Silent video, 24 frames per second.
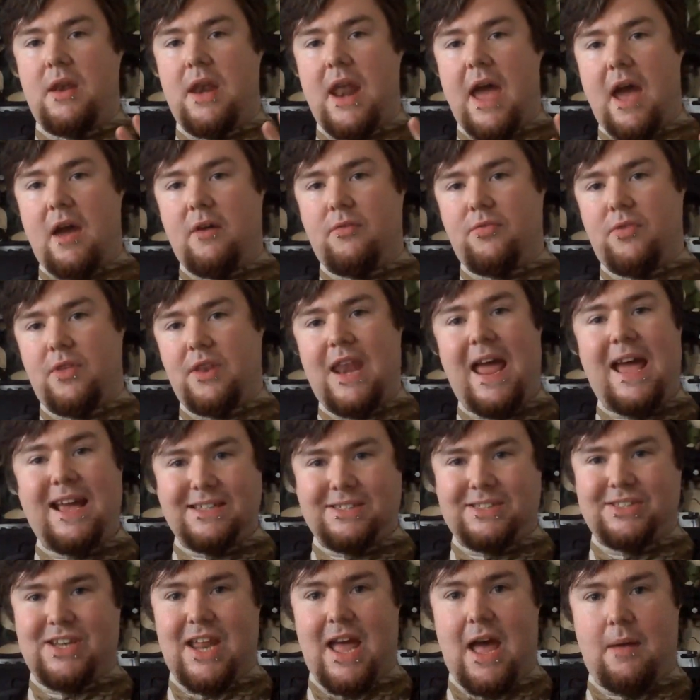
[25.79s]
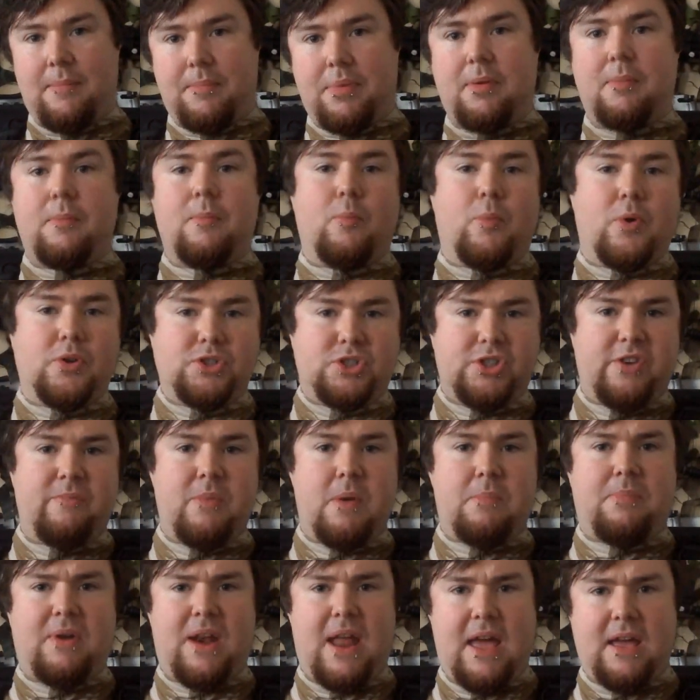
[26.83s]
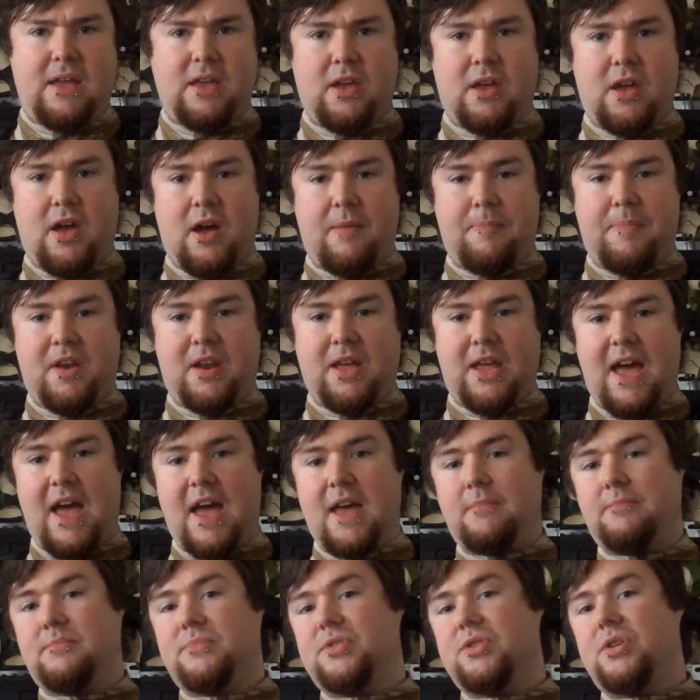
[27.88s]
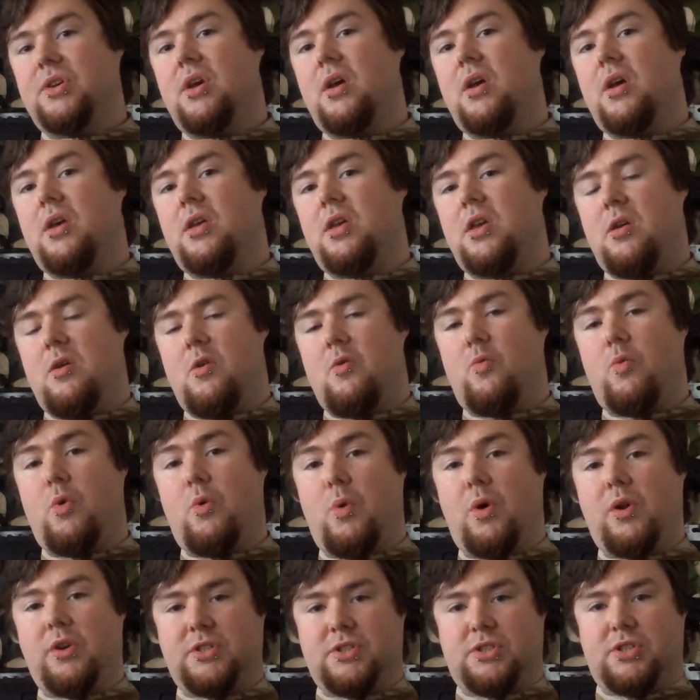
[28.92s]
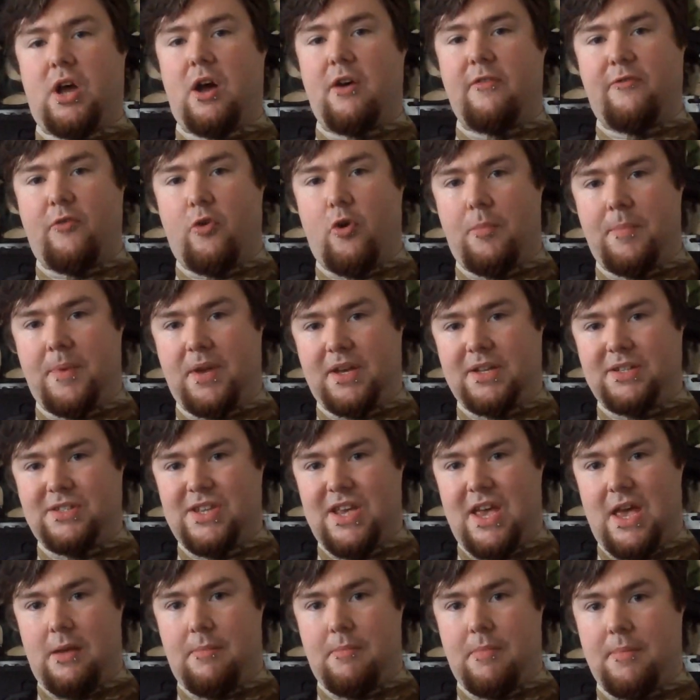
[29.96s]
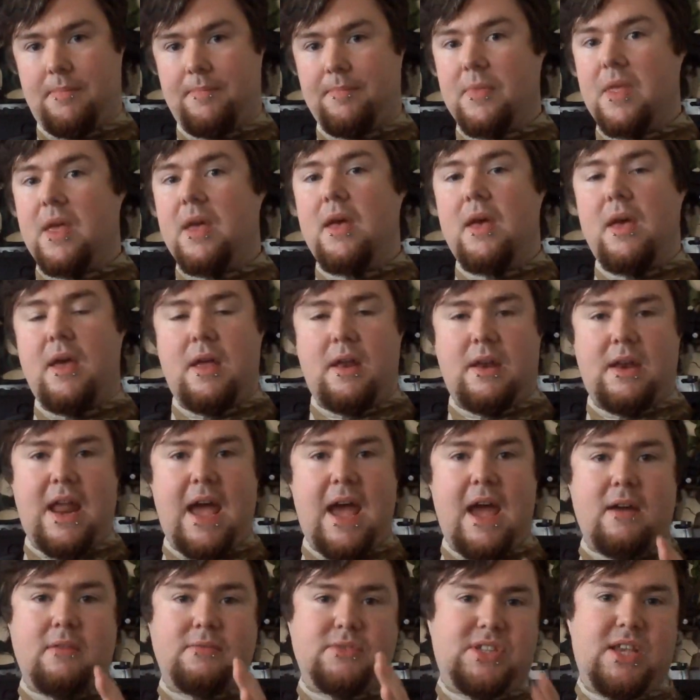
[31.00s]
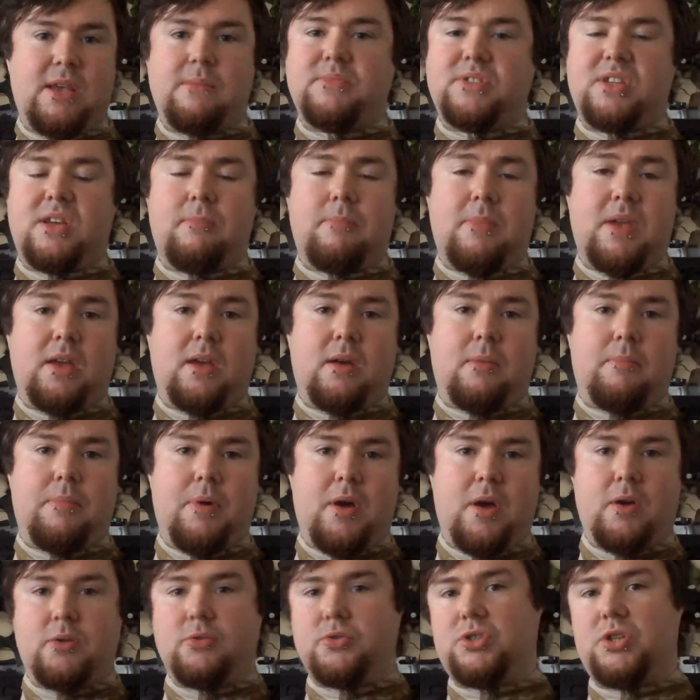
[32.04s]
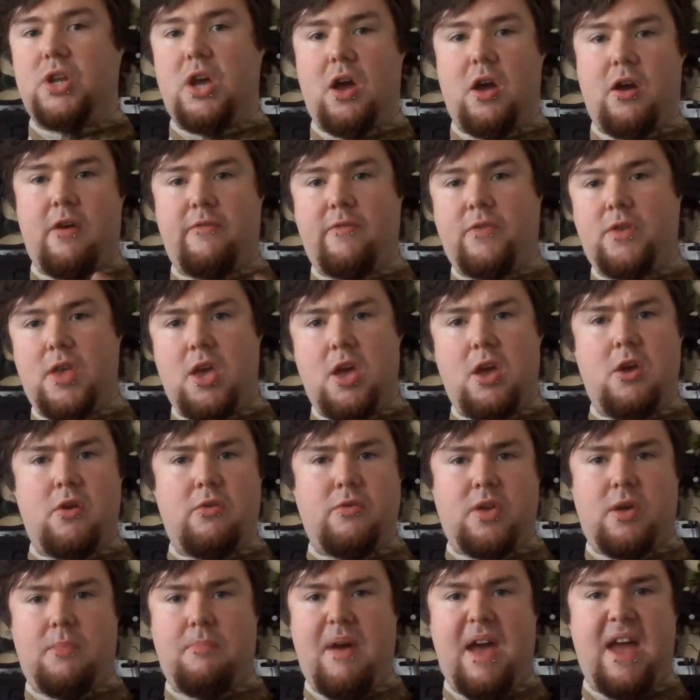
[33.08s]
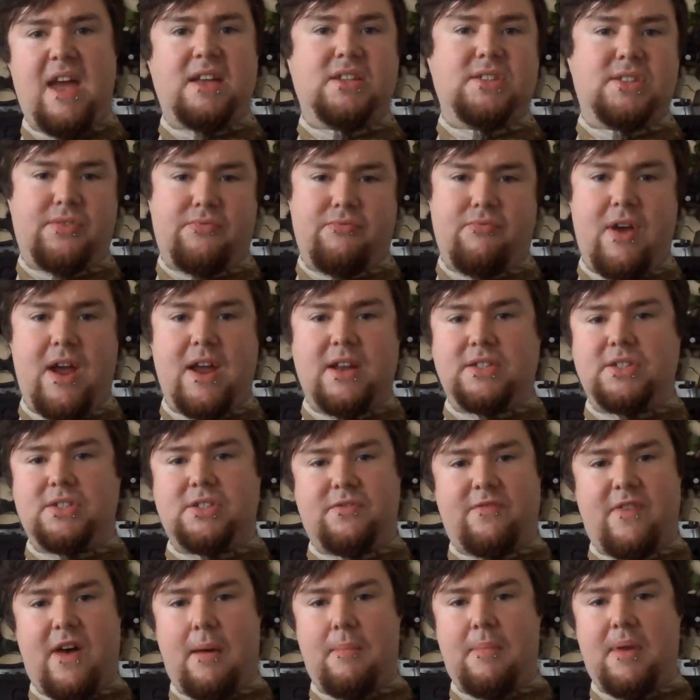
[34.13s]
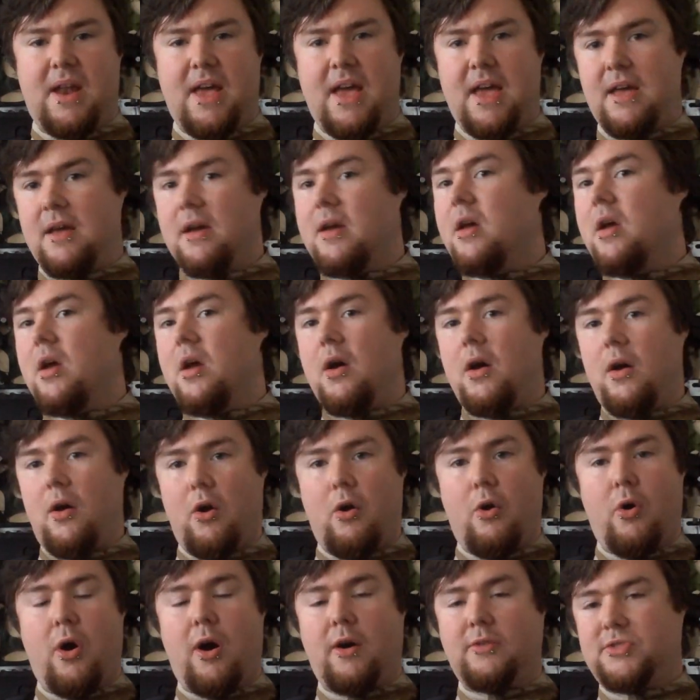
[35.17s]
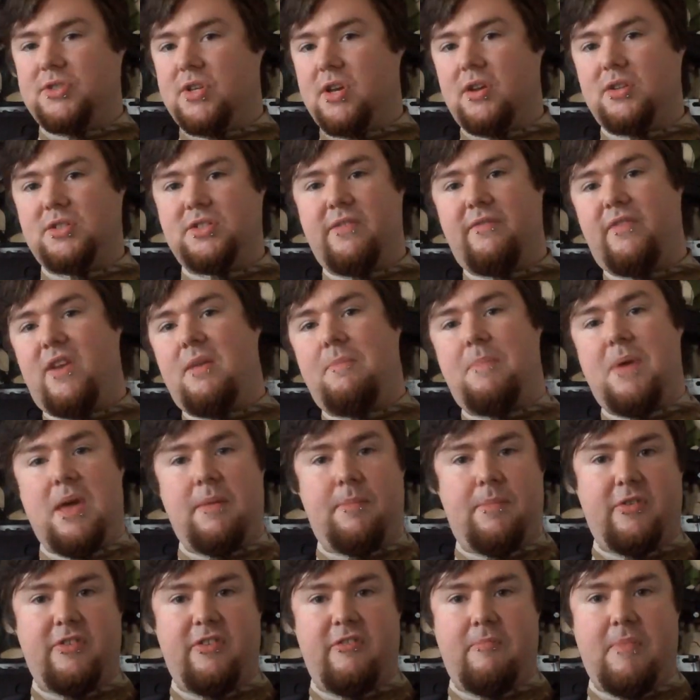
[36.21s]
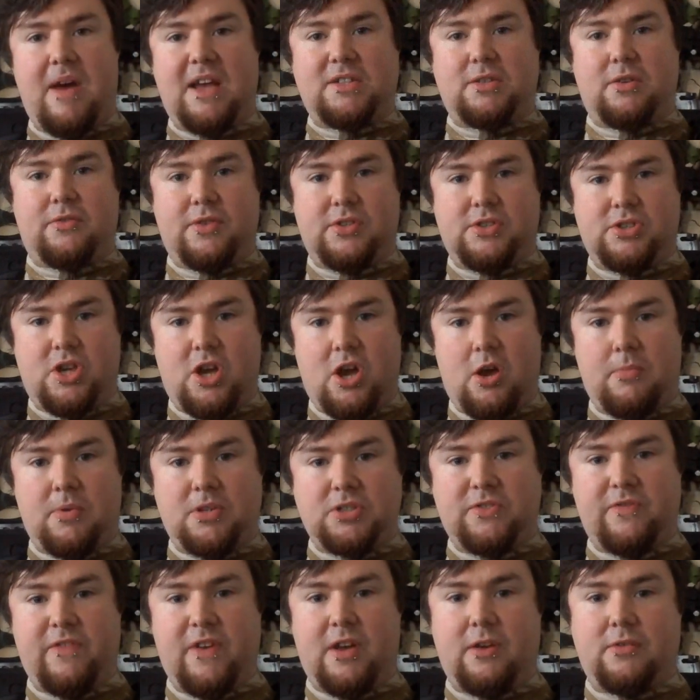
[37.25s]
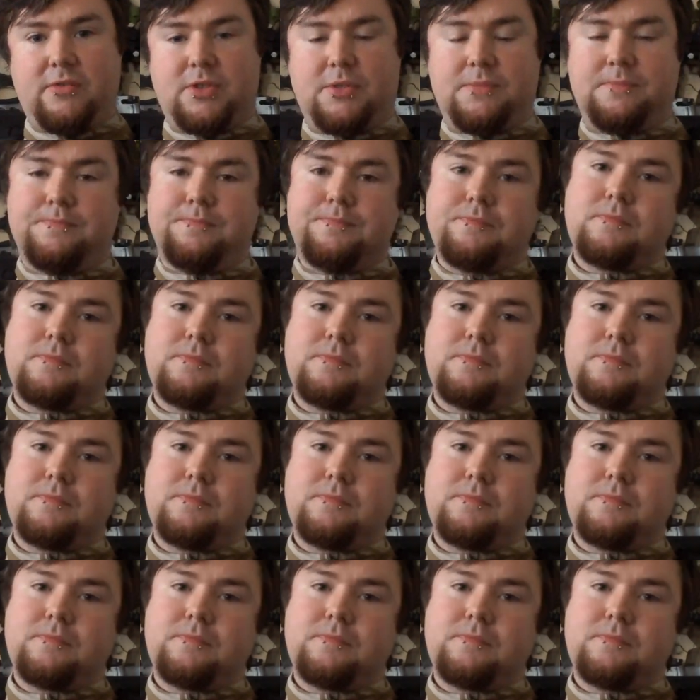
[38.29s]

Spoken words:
Now, the next step, once you've been playing a couple of games, you will want to start forming a team. Now, teams can be composed of you, your mates, friends, family, or alternatively people you've met on the skirmish field.